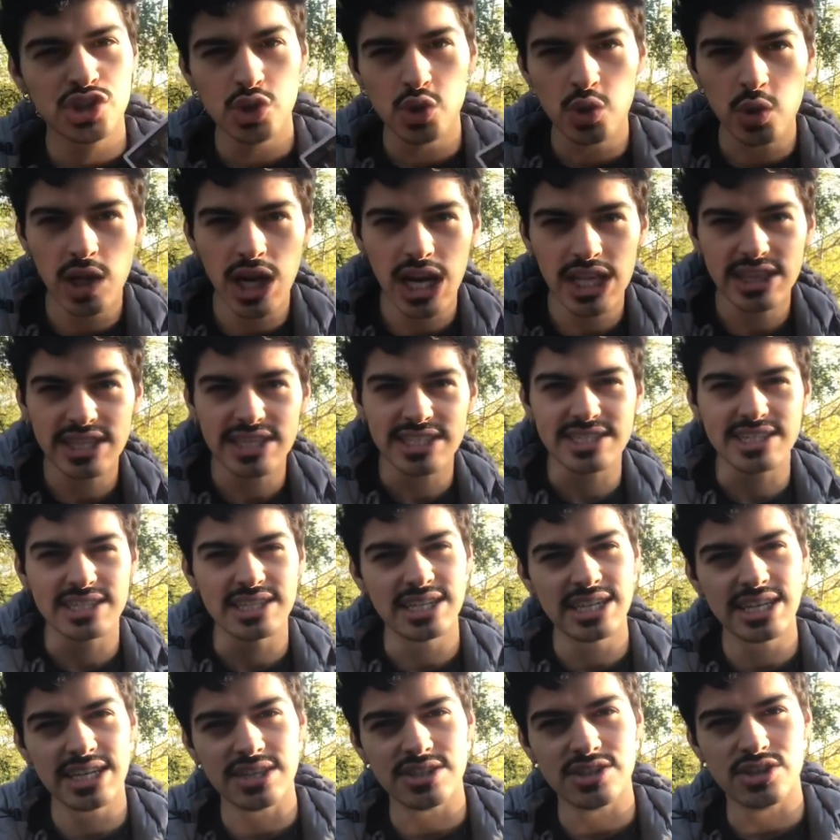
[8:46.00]
you got this
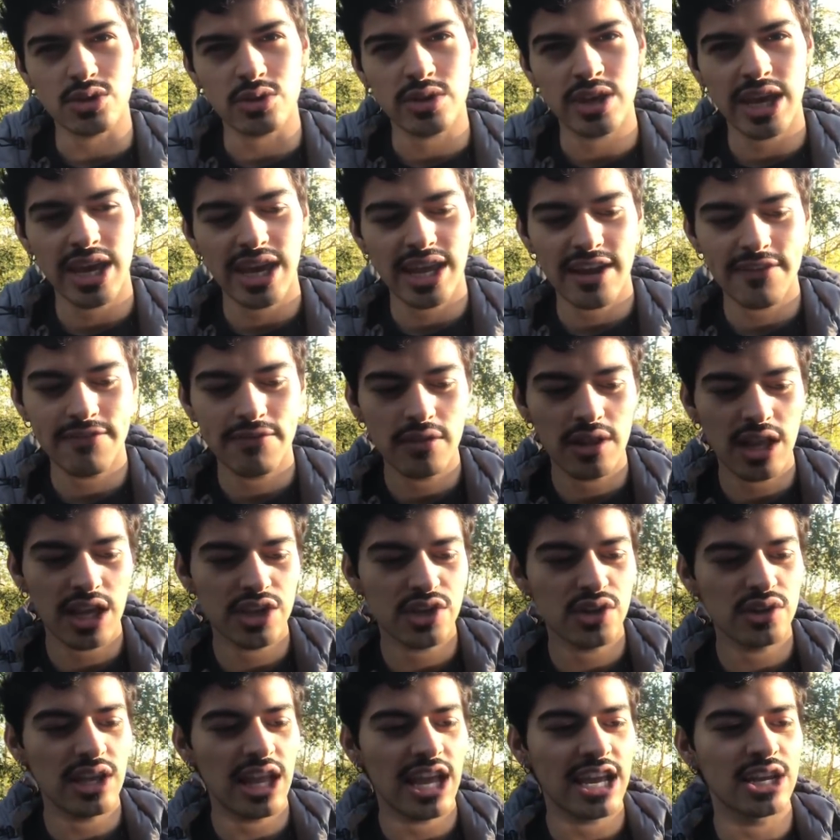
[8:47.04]
list, okay? And I feel like
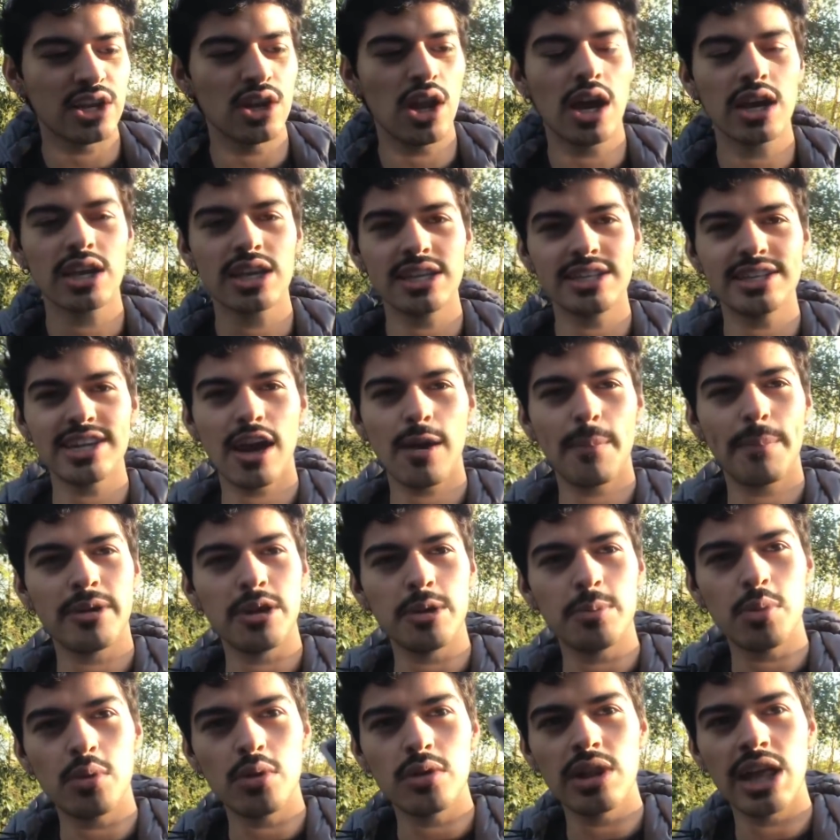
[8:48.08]
you're like knocking down
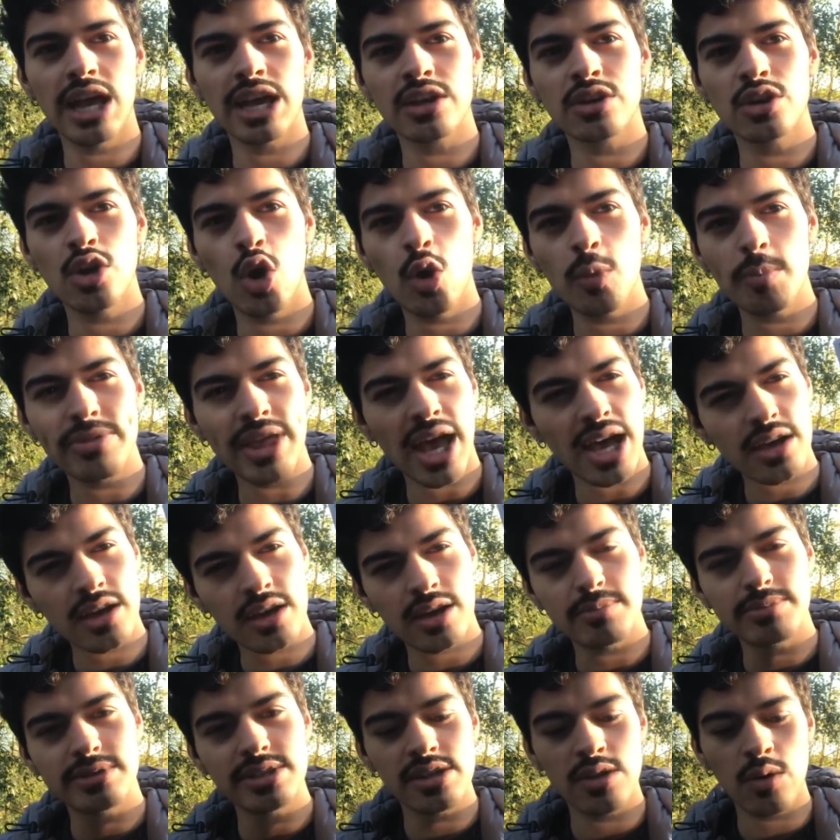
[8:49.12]
people like, nope, that
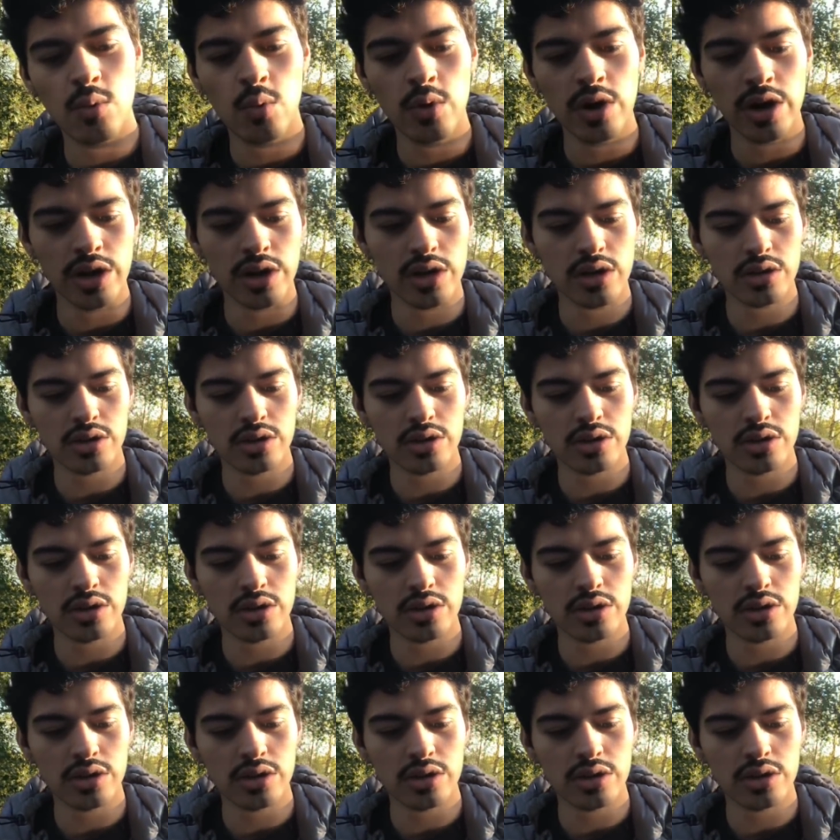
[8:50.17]
cup didn't work.